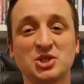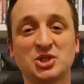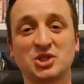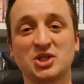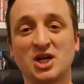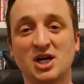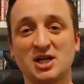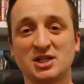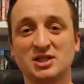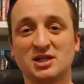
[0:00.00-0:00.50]
just
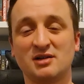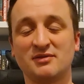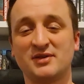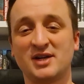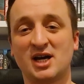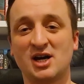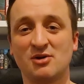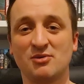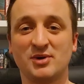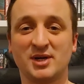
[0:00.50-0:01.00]
start
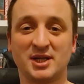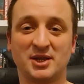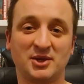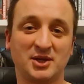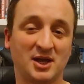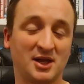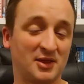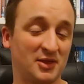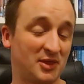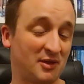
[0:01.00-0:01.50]
off now
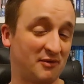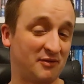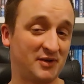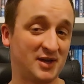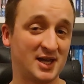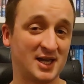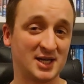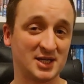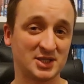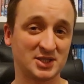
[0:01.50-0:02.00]
with the
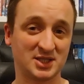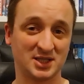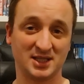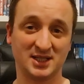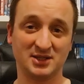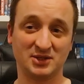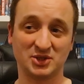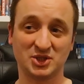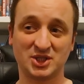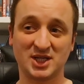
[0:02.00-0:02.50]
first
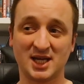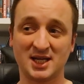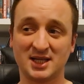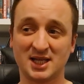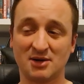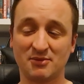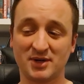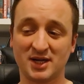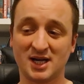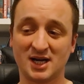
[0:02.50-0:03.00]
little set
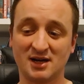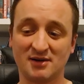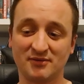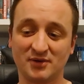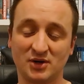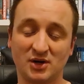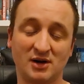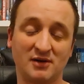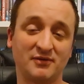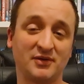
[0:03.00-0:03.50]
that we
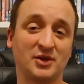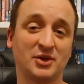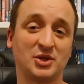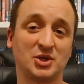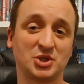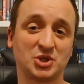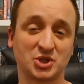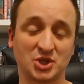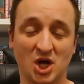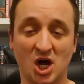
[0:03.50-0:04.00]
have of
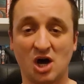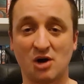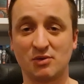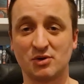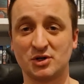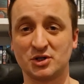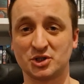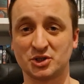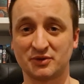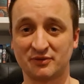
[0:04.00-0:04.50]
the Star
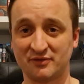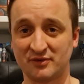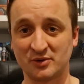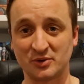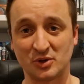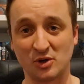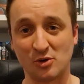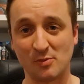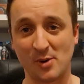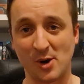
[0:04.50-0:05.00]
Wars
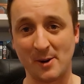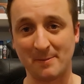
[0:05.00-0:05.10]
Funko